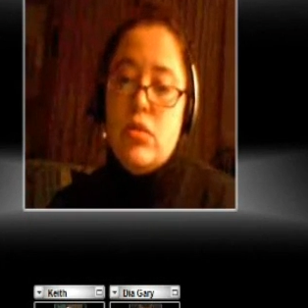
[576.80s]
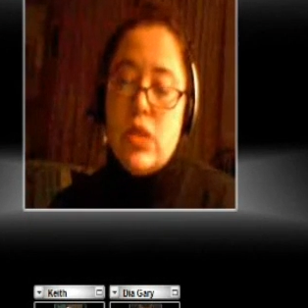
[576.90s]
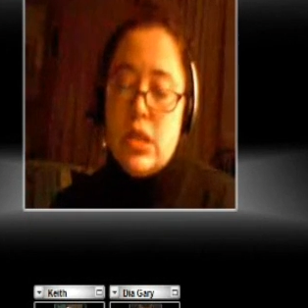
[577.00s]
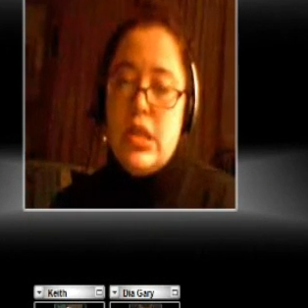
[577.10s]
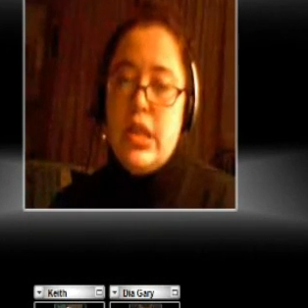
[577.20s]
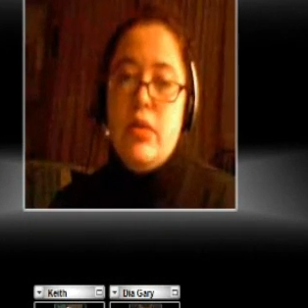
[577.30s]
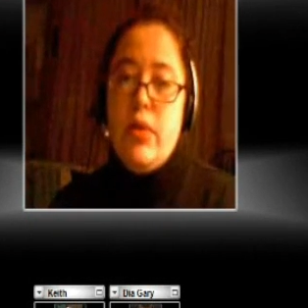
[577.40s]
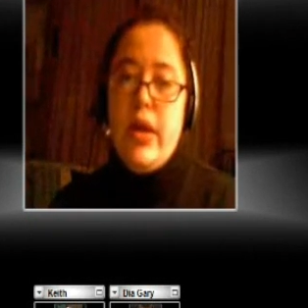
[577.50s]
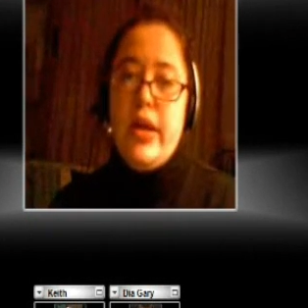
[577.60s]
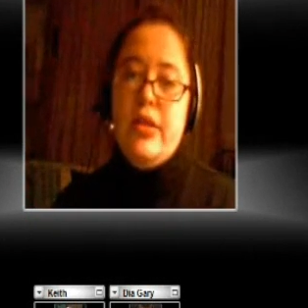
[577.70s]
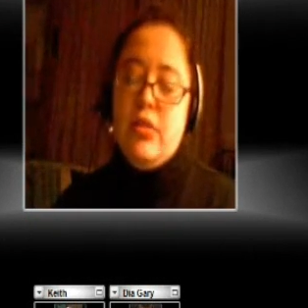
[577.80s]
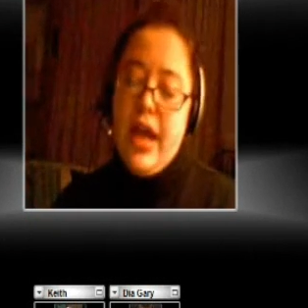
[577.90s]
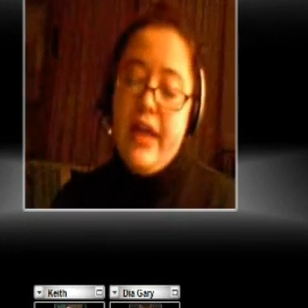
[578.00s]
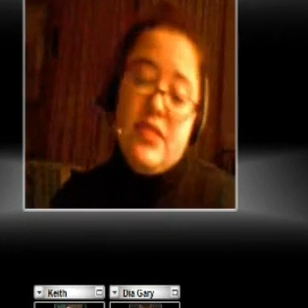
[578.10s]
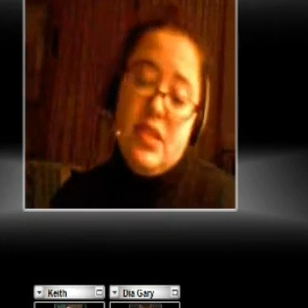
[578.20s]
to continue on in
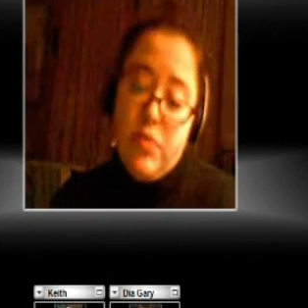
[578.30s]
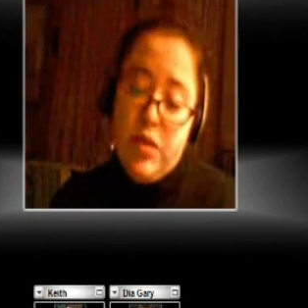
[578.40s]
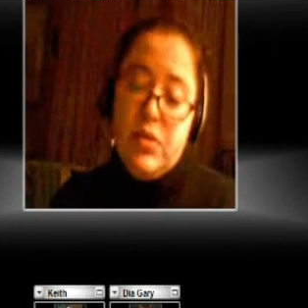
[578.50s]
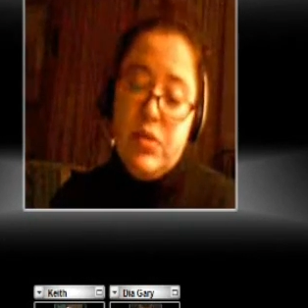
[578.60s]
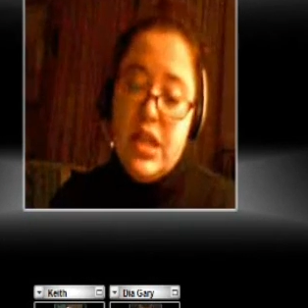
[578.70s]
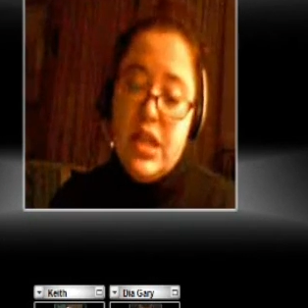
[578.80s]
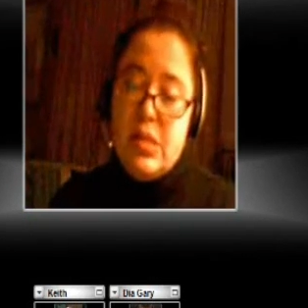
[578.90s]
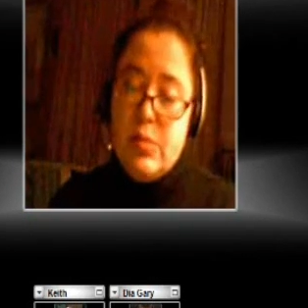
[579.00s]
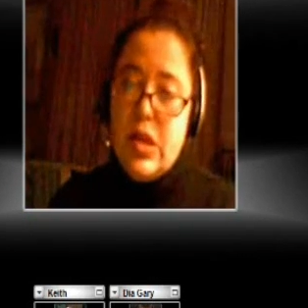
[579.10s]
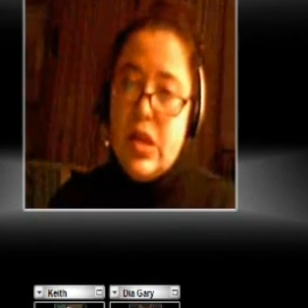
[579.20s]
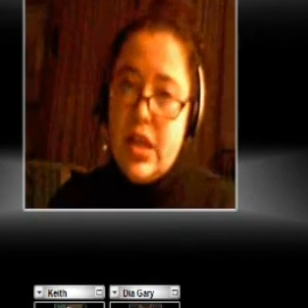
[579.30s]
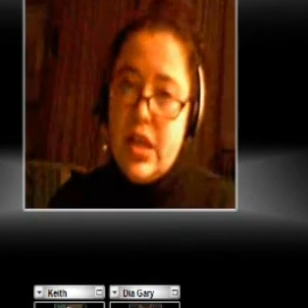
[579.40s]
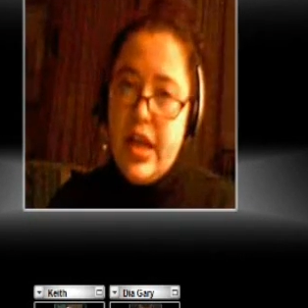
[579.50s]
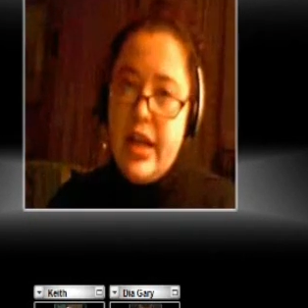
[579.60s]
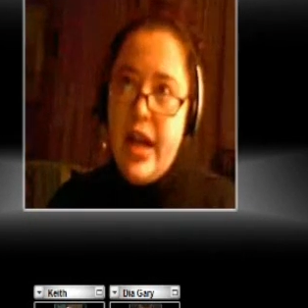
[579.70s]
their lives, then we really need to be
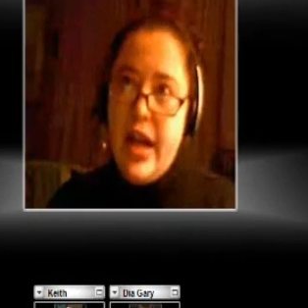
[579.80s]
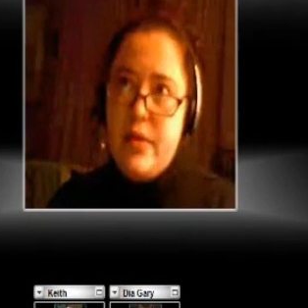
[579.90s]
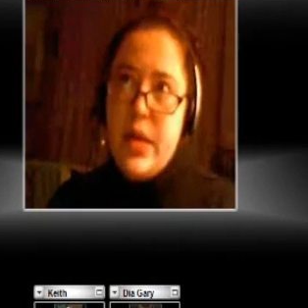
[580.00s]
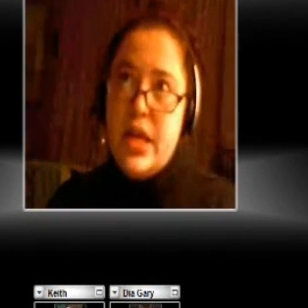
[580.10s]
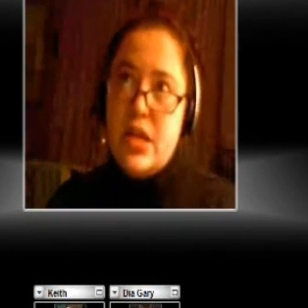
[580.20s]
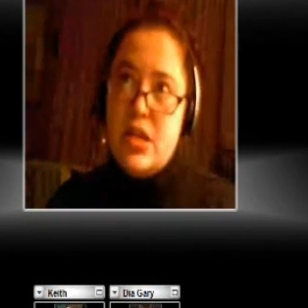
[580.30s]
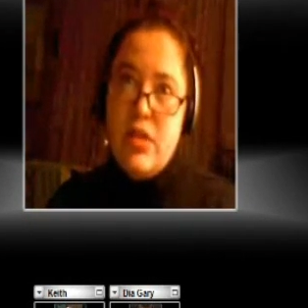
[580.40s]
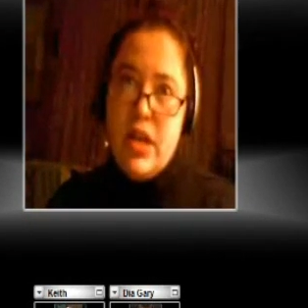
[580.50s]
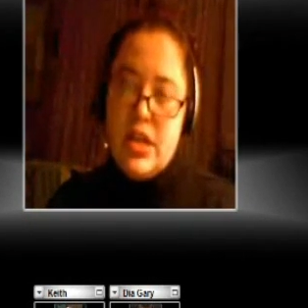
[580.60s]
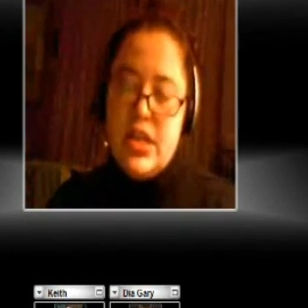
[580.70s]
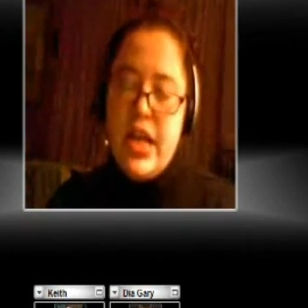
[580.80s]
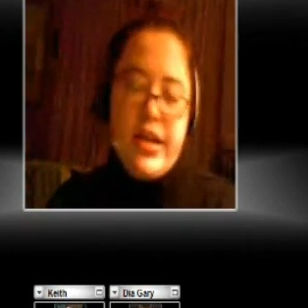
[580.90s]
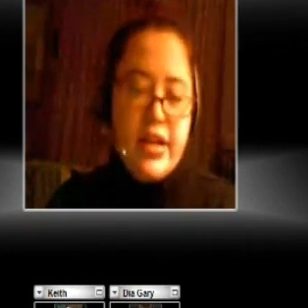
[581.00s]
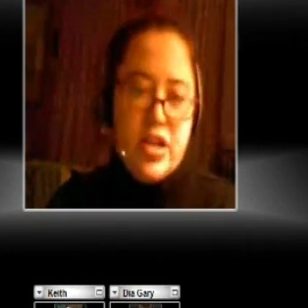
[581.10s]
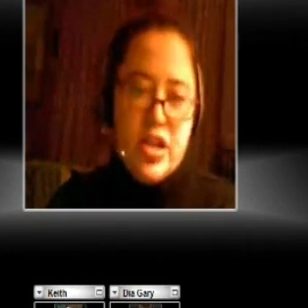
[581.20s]
looking at how are we integrating
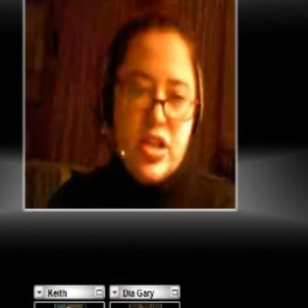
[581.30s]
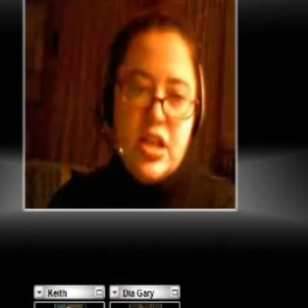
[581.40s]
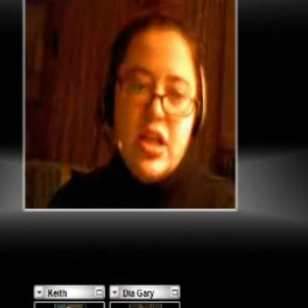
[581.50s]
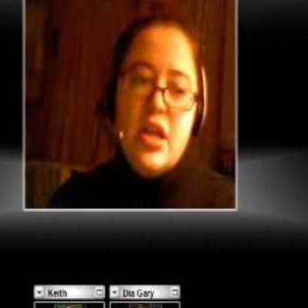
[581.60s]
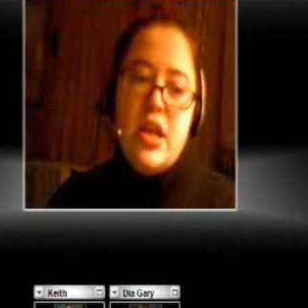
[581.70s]
technology.